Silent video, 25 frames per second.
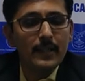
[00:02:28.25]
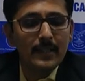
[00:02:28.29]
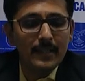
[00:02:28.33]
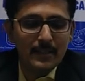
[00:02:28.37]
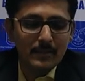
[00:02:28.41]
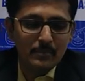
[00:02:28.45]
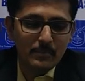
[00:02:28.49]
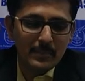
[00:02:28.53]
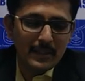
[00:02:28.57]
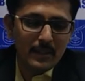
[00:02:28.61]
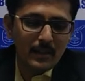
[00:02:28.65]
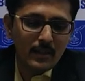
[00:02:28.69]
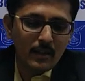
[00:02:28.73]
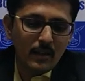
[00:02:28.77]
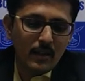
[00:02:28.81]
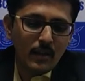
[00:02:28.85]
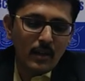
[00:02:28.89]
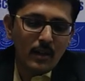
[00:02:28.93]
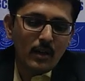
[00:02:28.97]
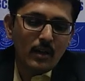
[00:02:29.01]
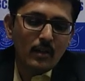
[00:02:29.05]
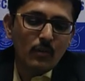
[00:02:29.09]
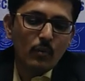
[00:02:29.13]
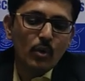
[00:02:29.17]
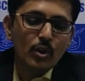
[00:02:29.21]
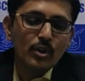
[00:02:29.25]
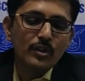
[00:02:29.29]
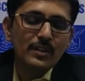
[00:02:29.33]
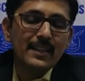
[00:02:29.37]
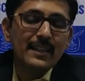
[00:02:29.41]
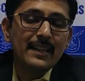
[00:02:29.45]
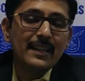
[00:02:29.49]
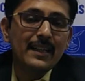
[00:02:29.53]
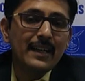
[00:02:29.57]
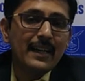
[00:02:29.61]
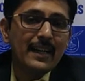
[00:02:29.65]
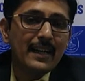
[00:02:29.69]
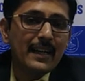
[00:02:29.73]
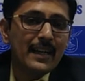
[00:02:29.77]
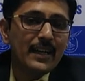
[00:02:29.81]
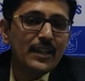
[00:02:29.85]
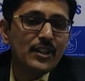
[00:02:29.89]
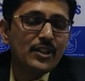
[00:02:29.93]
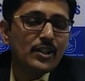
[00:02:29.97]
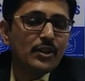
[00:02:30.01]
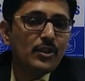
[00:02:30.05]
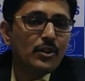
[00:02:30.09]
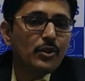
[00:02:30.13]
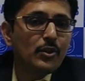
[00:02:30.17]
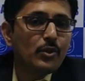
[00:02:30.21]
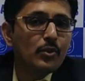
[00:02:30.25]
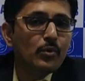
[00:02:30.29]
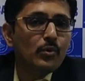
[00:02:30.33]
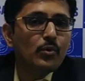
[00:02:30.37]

in the bill was in relation